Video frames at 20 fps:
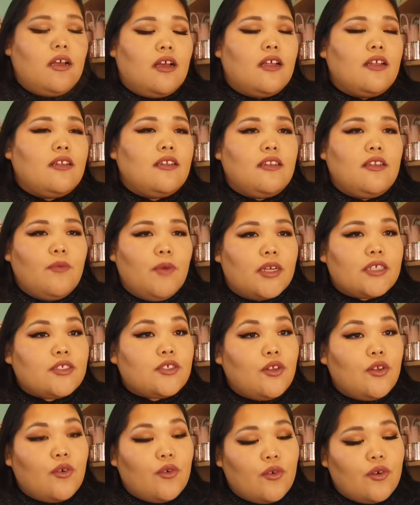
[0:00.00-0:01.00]
Niwak
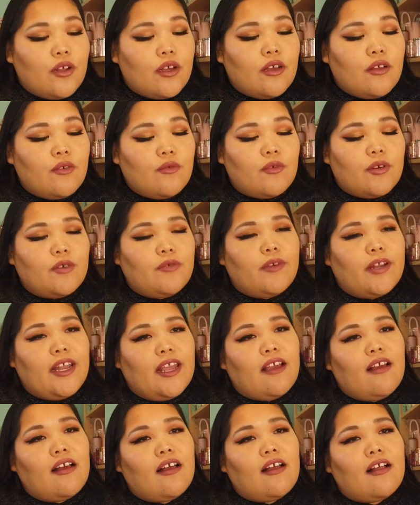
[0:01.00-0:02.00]
Sonora
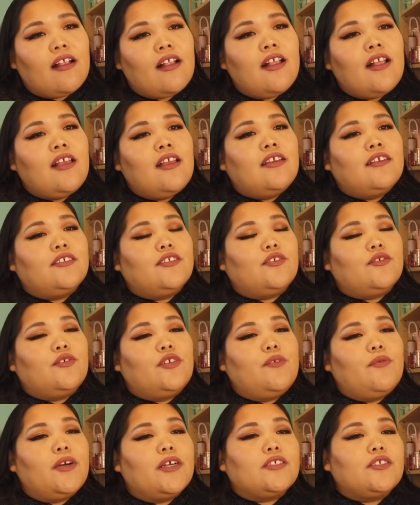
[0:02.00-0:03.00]
Hongkong. So
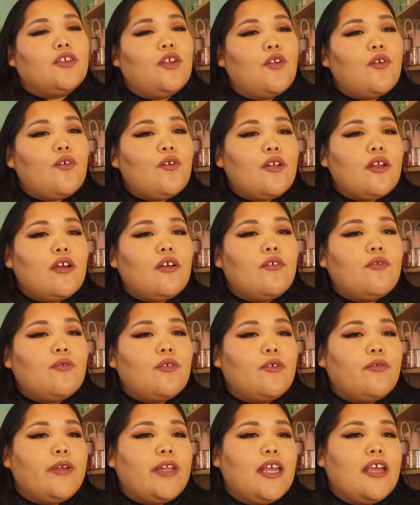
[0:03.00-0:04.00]
Niwak Sonora
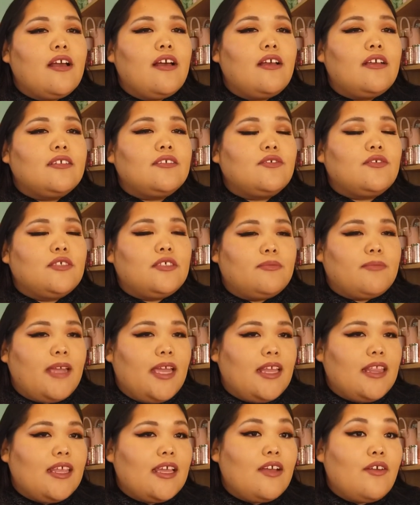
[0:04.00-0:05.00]
Hongkong, so is my
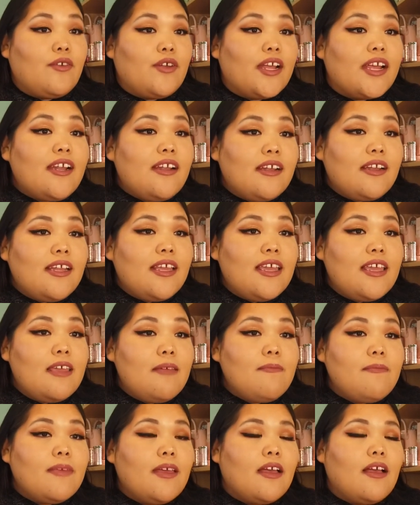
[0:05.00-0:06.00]
Oneida
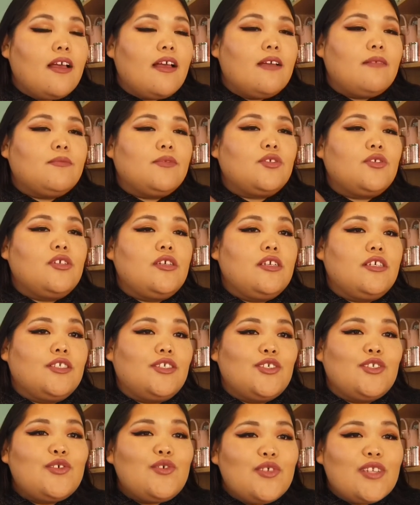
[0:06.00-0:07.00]
name. So
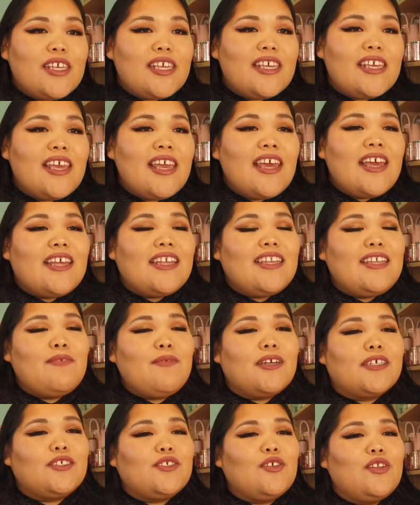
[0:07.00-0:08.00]
Yugatsununi
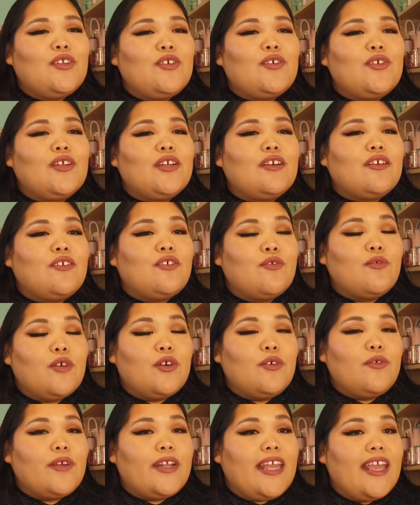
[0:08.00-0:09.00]
Niwak Sonora
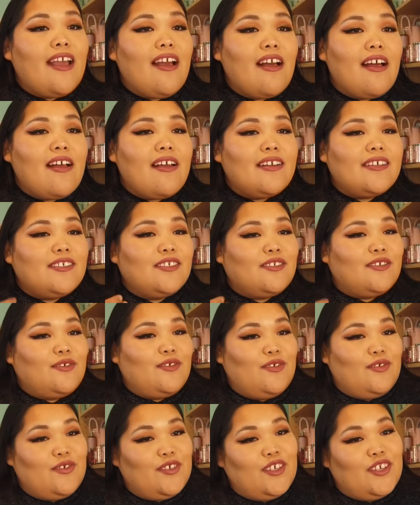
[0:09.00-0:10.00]
Hongkong, so
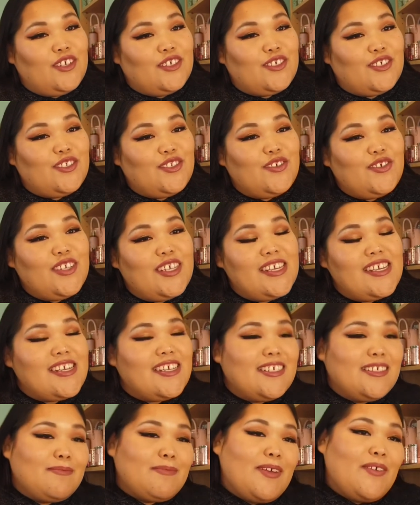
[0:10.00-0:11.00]
Yugatsununi
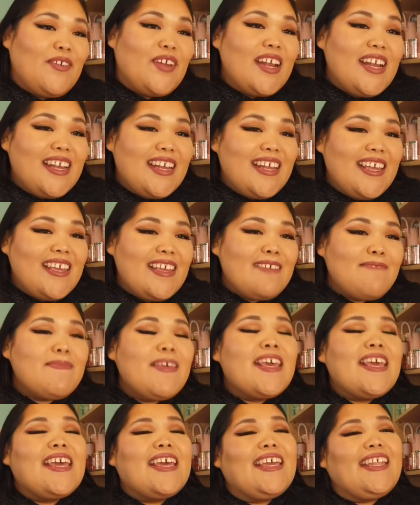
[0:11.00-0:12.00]
is my Oneida name,
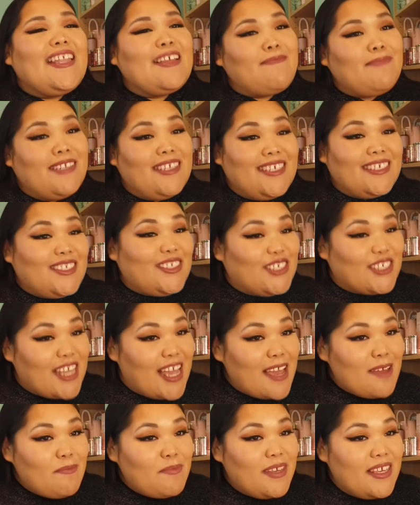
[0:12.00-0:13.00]
and that means that she's
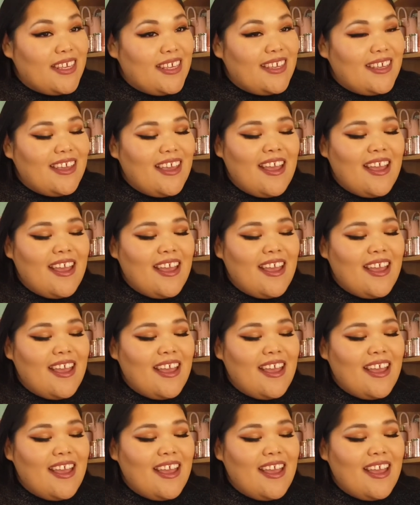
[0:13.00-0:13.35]
happy.